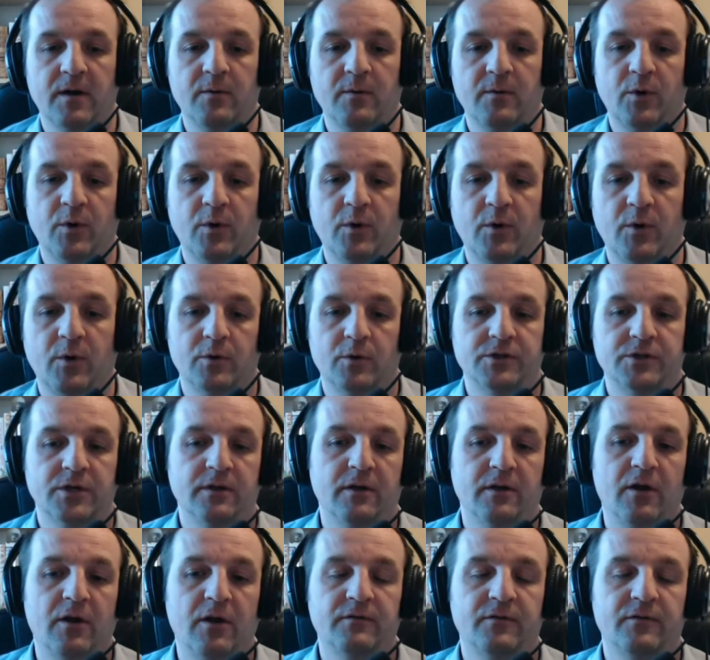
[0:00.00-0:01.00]
whether you're watching
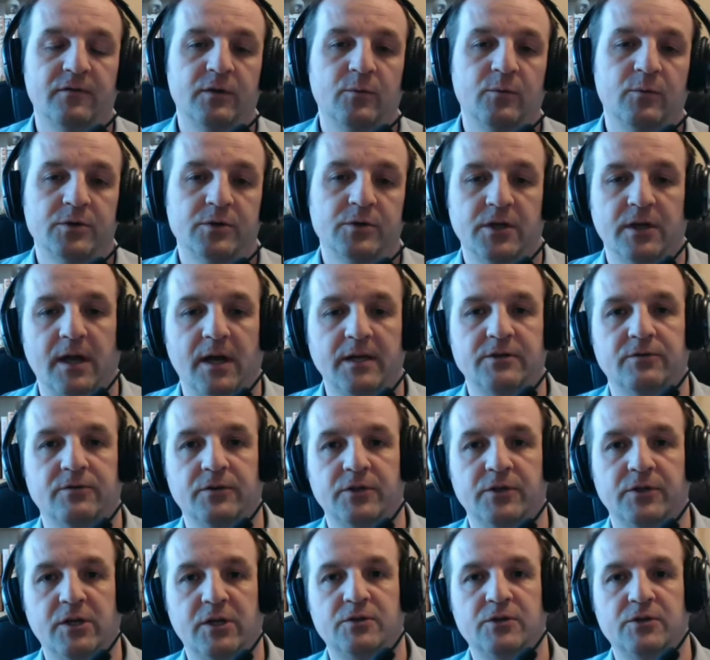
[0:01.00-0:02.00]
live or you're watching later
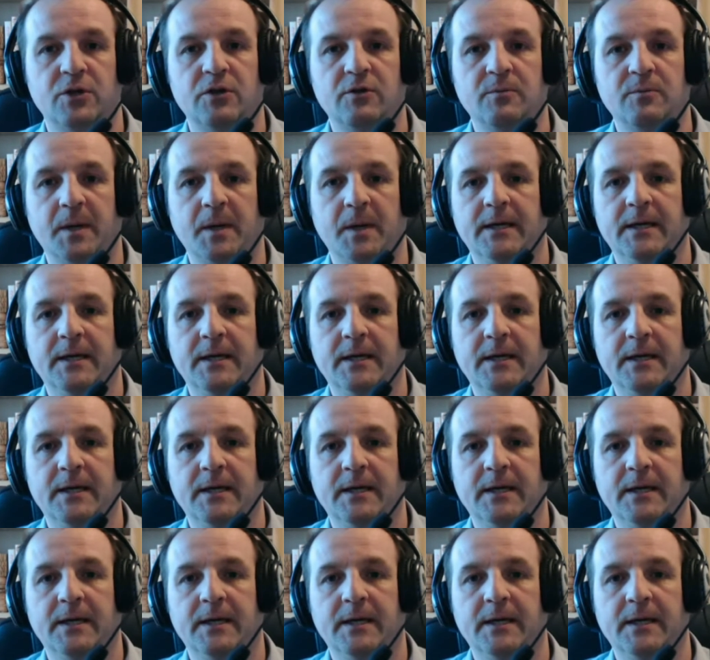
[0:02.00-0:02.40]
on YouTube,